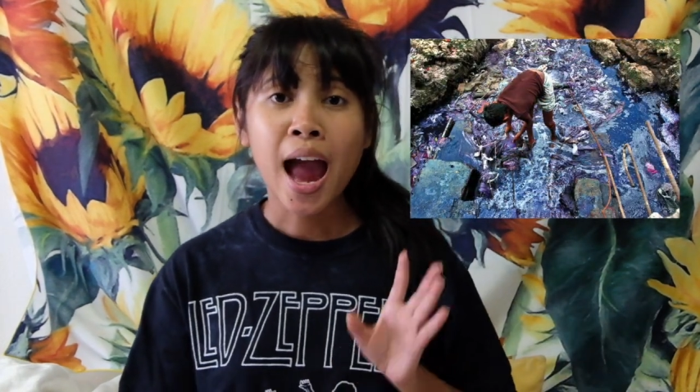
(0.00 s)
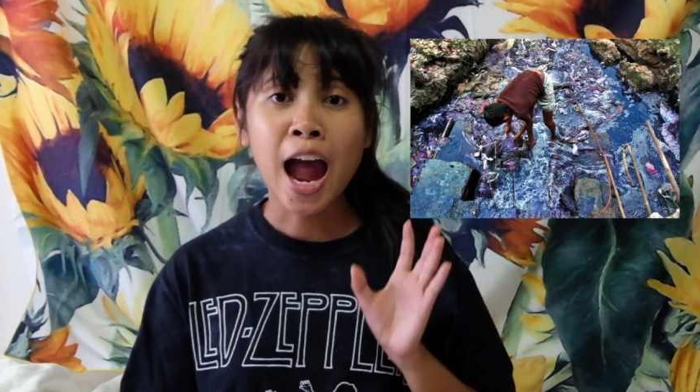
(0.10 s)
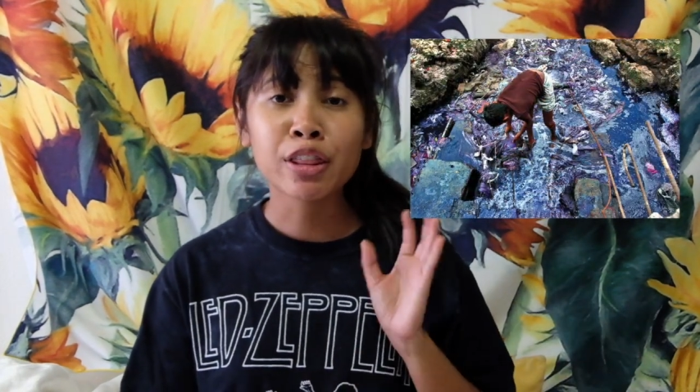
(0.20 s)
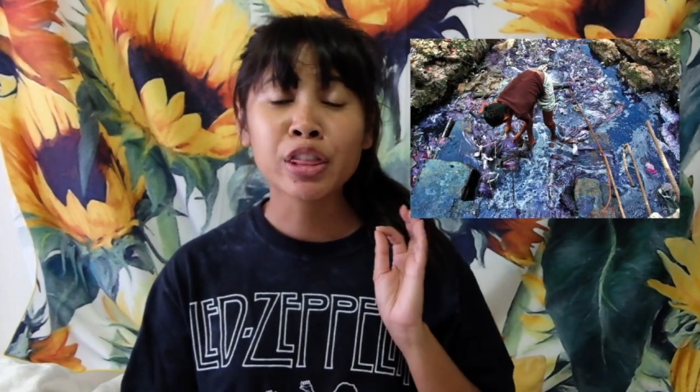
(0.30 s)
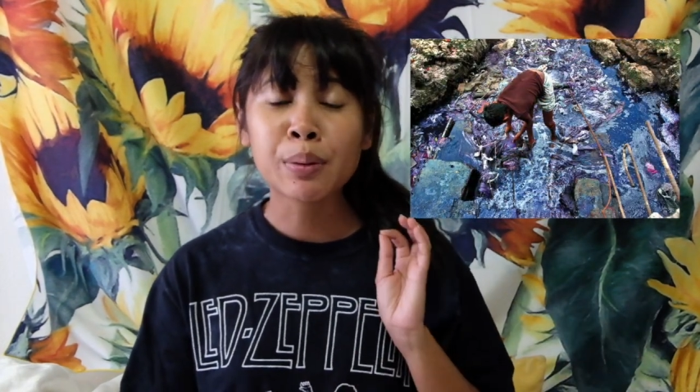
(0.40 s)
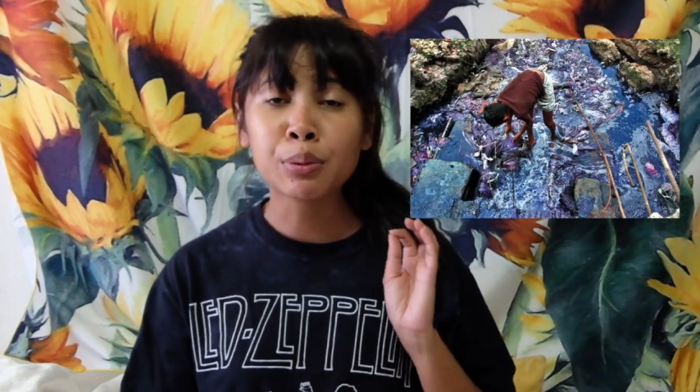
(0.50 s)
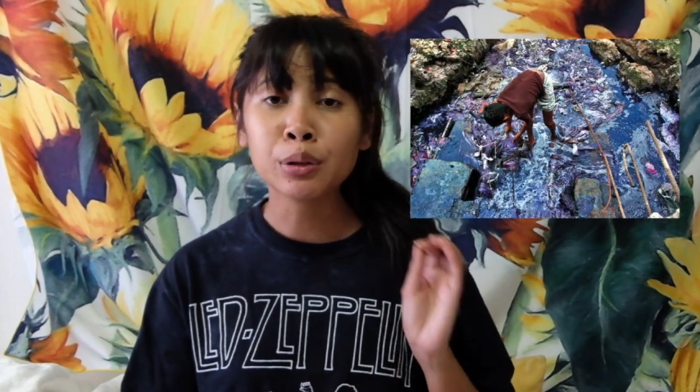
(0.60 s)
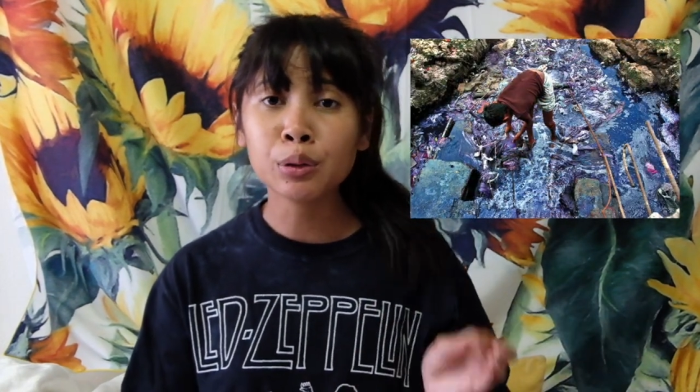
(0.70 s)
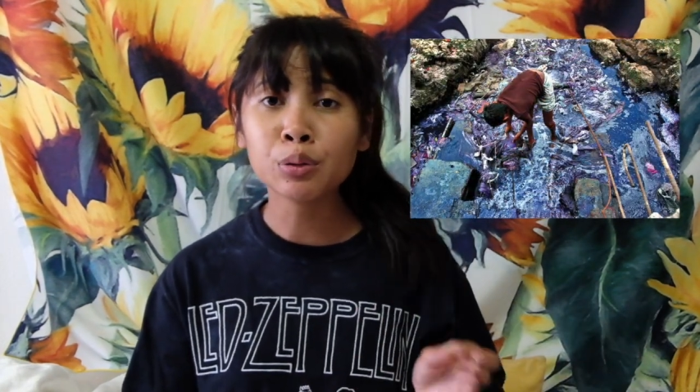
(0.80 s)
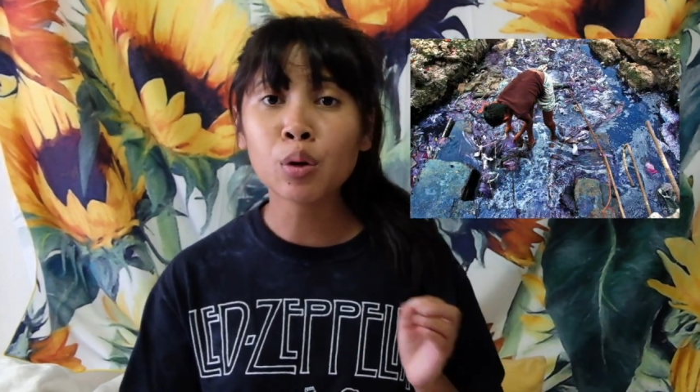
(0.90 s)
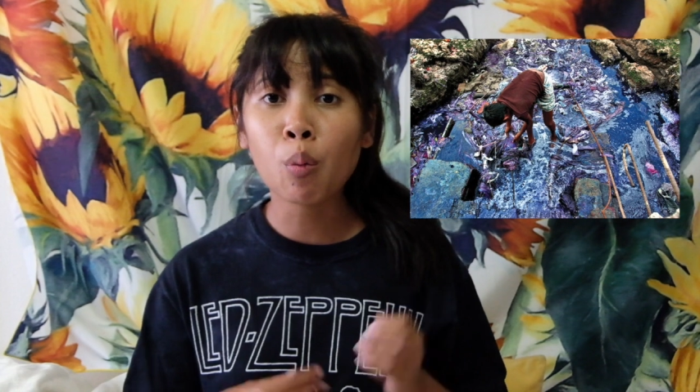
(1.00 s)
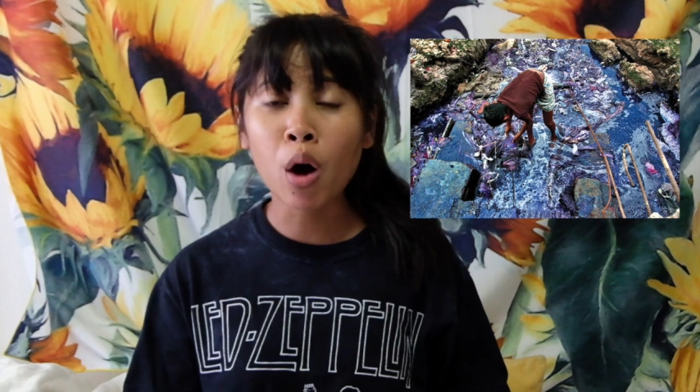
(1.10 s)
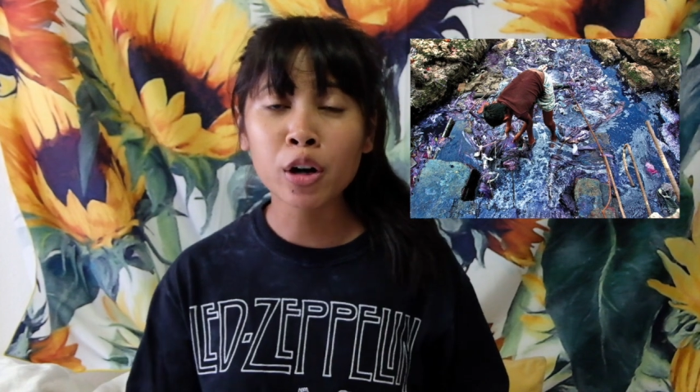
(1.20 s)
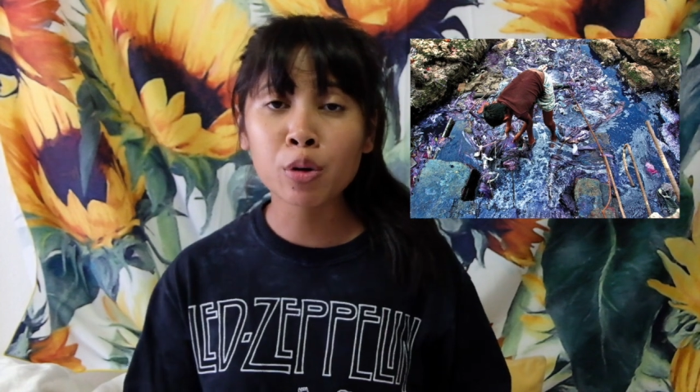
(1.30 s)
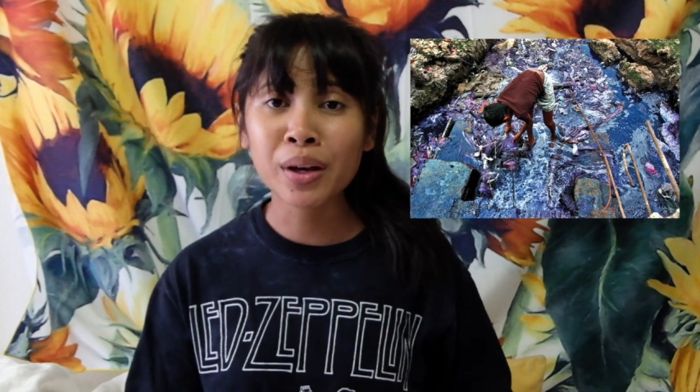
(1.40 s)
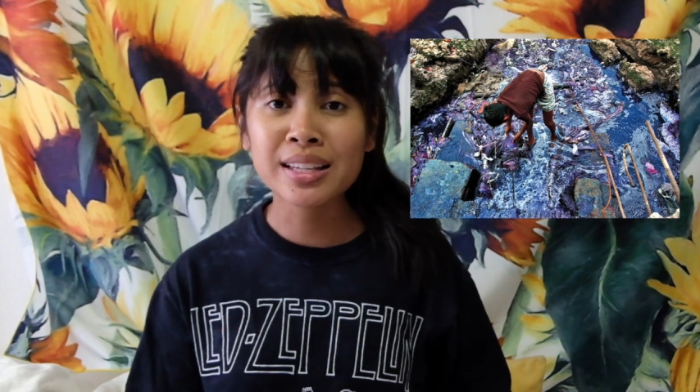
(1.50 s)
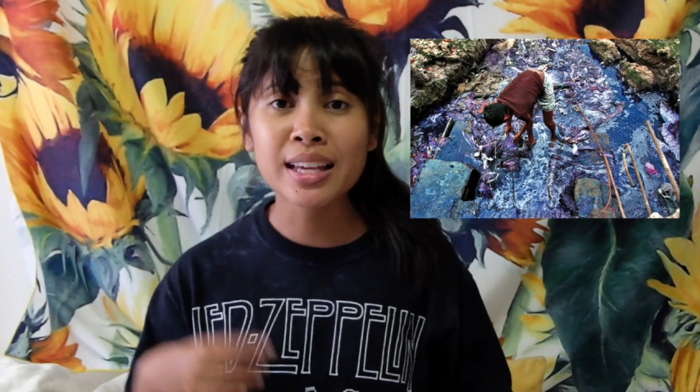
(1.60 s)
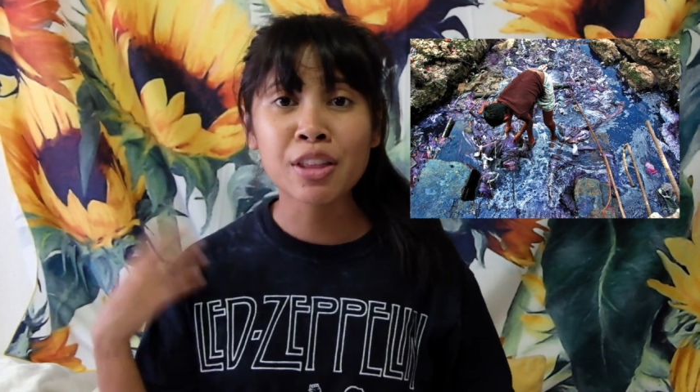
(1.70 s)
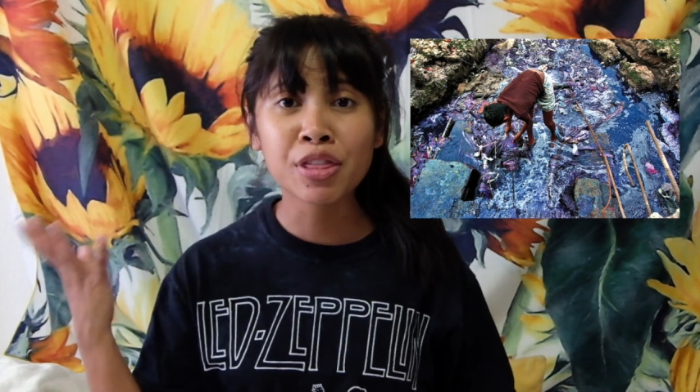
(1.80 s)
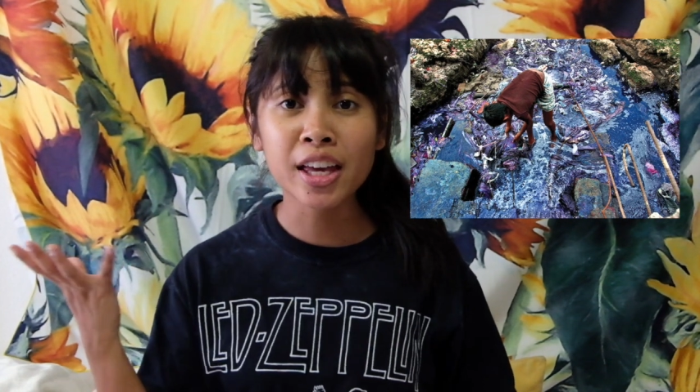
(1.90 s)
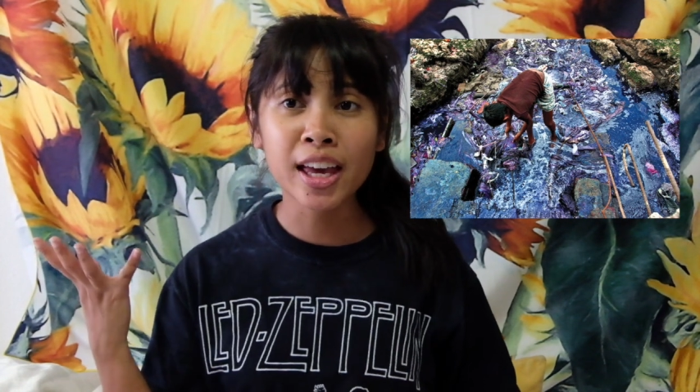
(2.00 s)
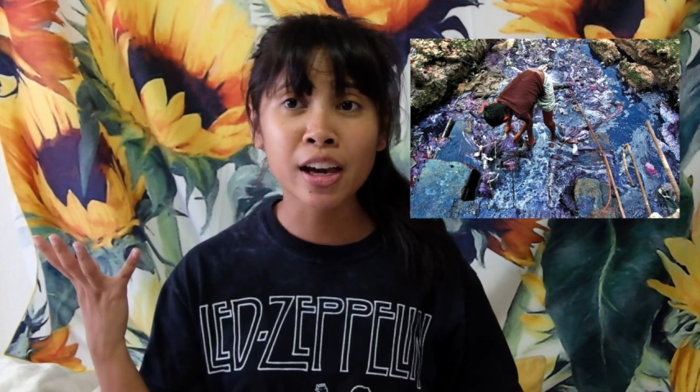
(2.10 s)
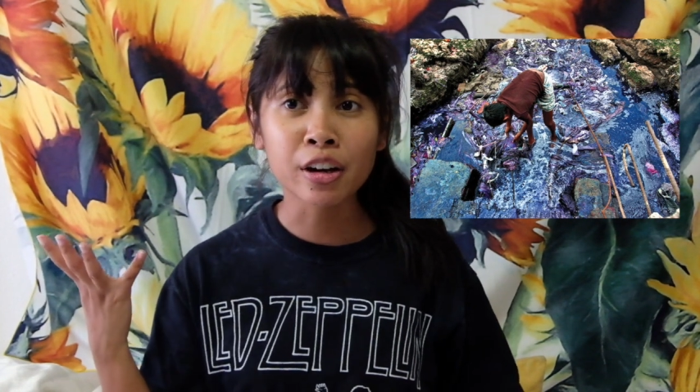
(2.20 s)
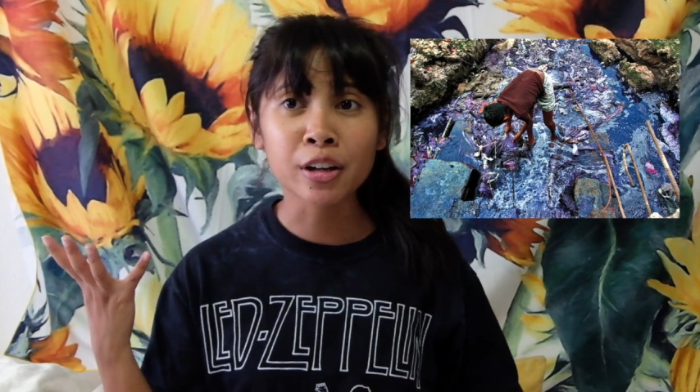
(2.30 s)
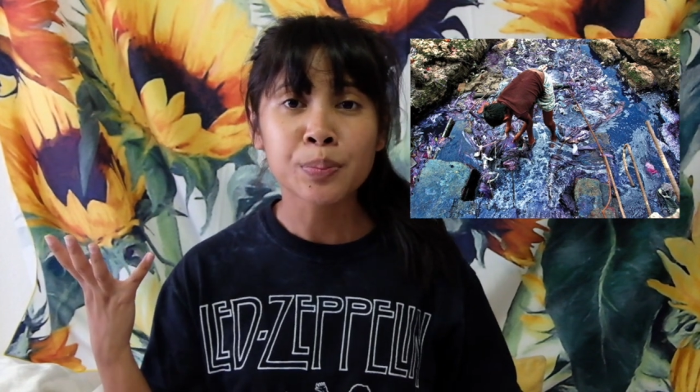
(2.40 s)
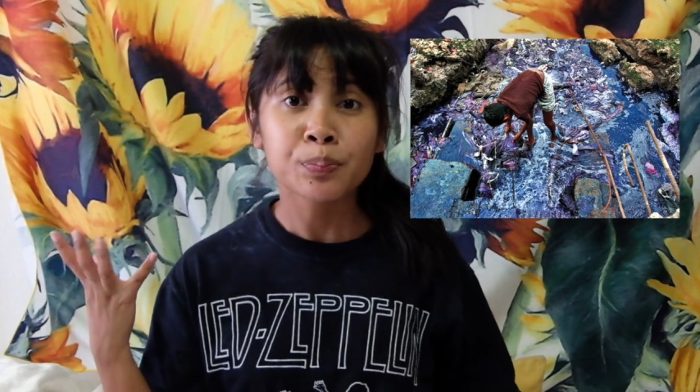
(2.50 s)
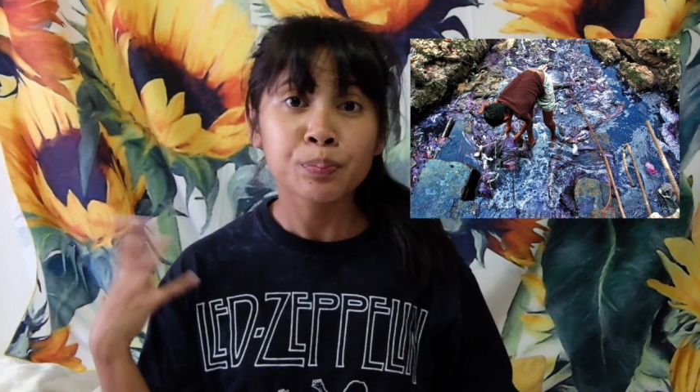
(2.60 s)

and they pollute the waterways and the air.